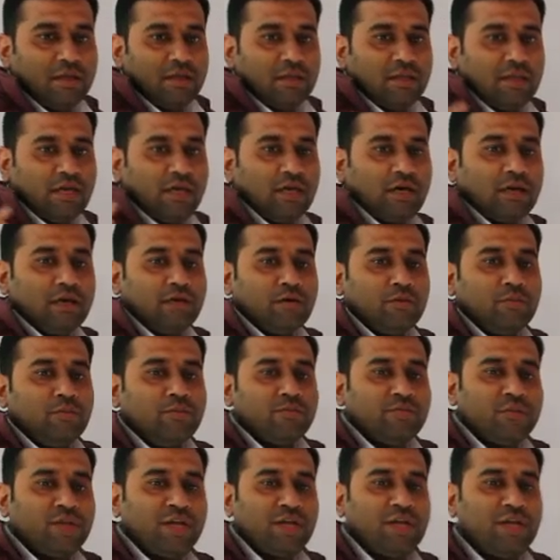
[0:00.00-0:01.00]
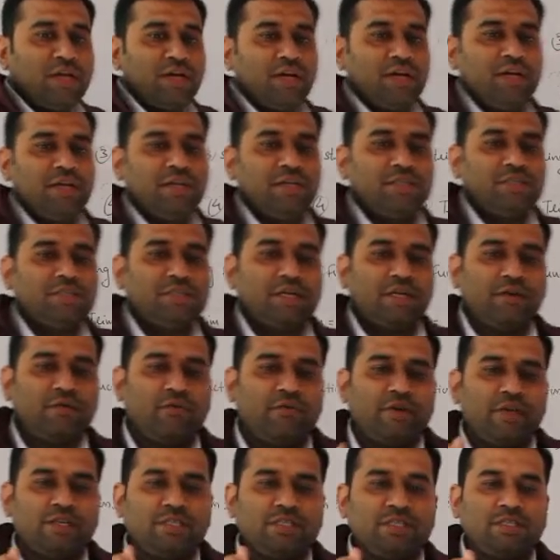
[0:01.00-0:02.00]
There are three conditions.
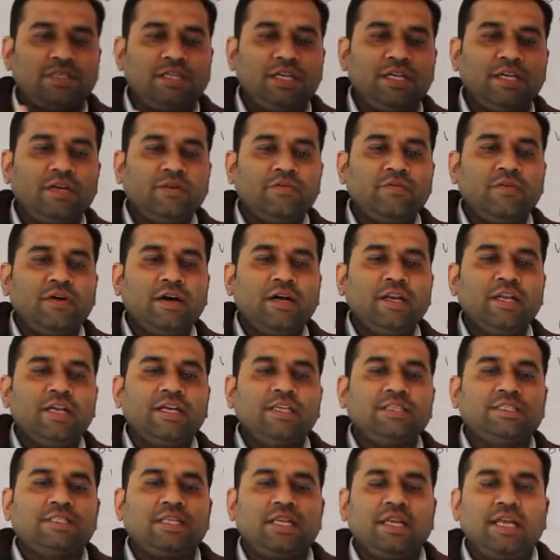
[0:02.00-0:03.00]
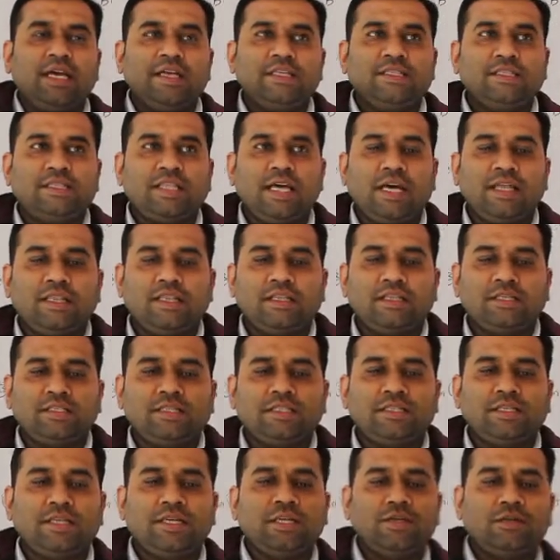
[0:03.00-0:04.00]
When string 1 is less than the
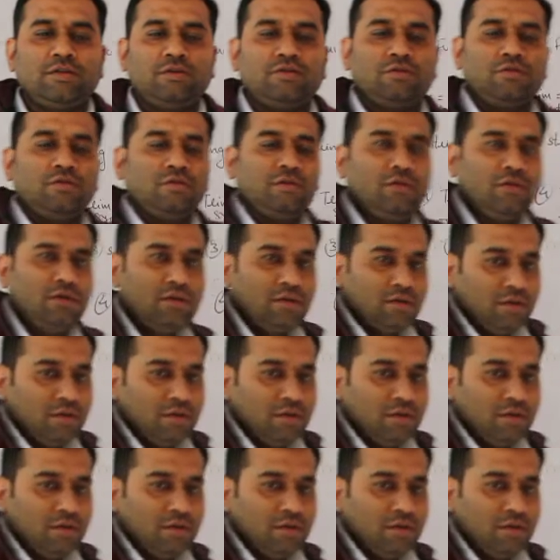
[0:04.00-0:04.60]
string 2,